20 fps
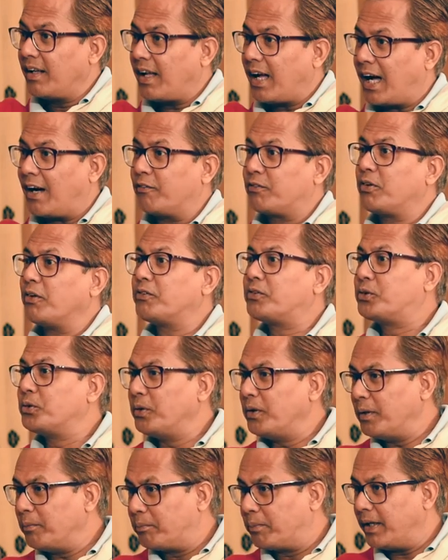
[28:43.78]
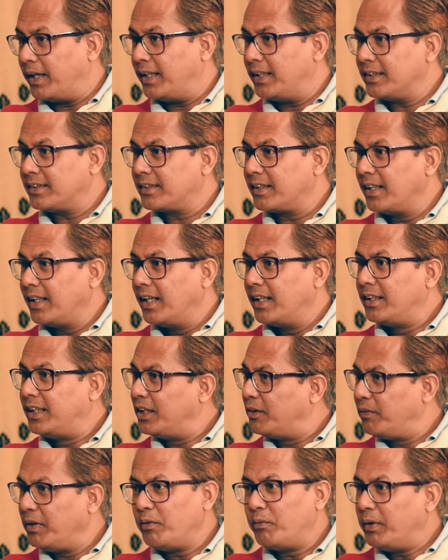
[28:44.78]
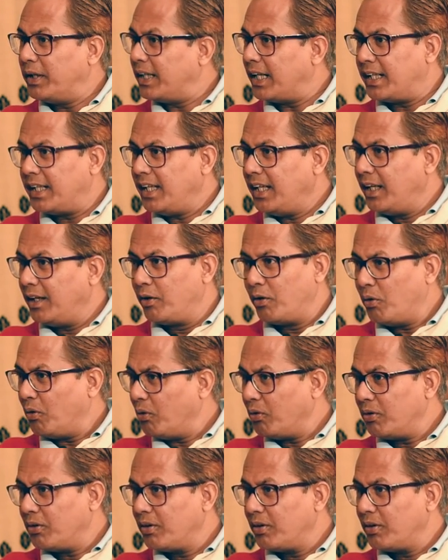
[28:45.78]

Out of 2 MPs, did we win any? No.